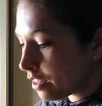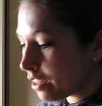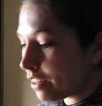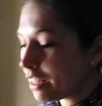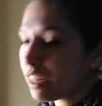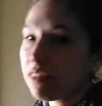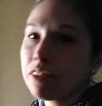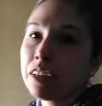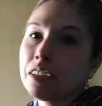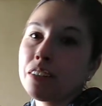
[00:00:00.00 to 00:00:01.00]
So that's not a
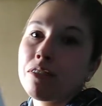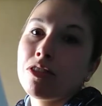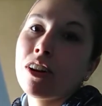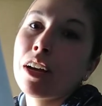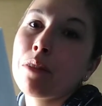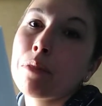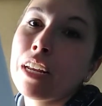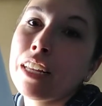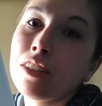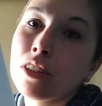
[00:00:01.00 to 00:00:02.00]
very good drawing, but
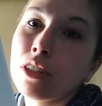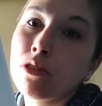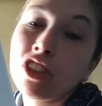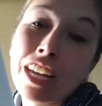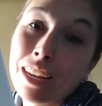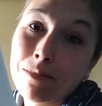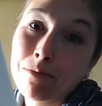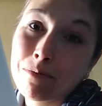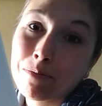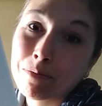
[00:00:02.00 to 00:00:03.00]
I like to crochet.
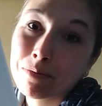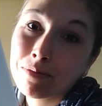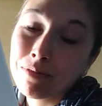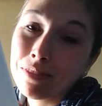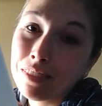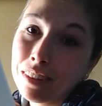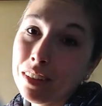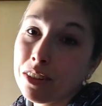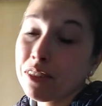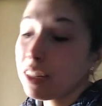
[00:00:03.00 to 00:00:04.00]

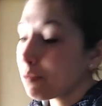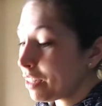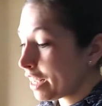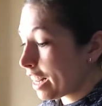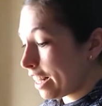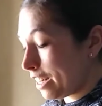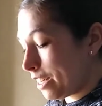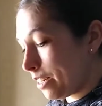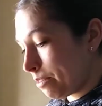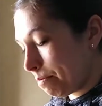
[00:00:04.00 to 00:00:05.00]
So that's one thing I like to
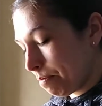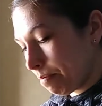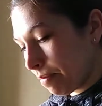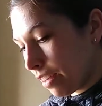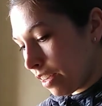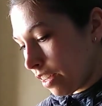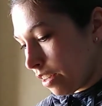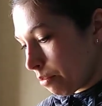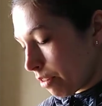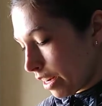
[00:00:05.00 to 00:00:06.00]
do.
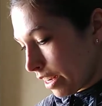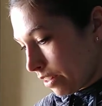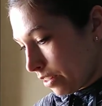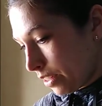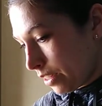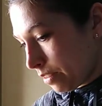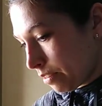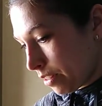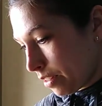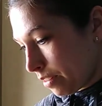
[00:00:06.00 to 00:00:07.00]
What else?
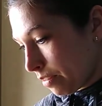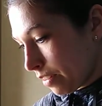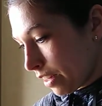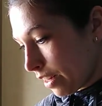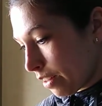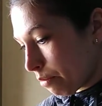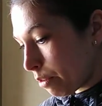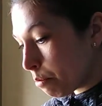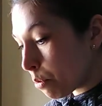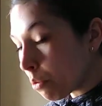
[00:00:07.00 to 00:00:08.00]

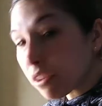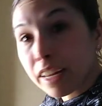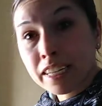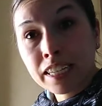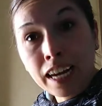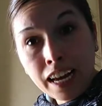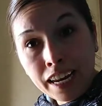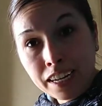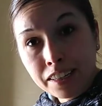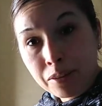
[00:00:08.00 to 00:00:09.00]
We both like to
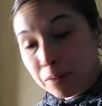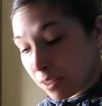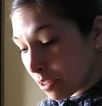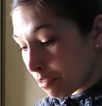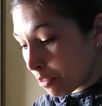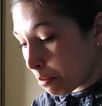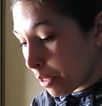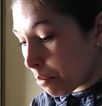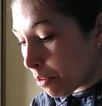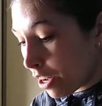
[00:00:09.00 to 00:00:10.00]
hike. That means go for
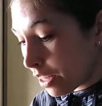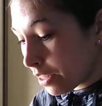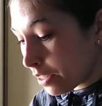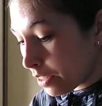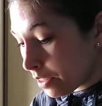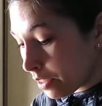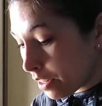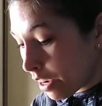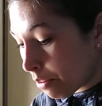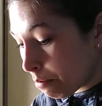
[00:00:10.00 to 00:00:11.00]
big walks
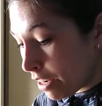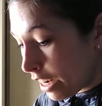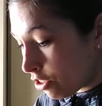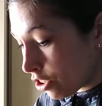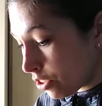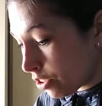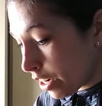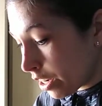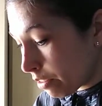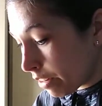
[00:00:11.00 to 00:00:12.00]
out in nature. So I'm
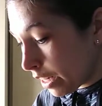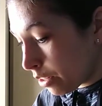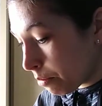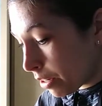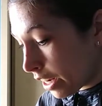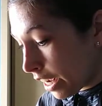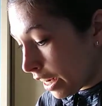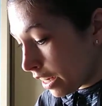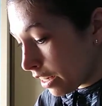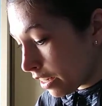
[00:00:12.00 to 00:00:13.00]
going to write the word
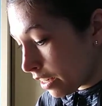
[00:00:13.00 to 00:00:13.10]
hike.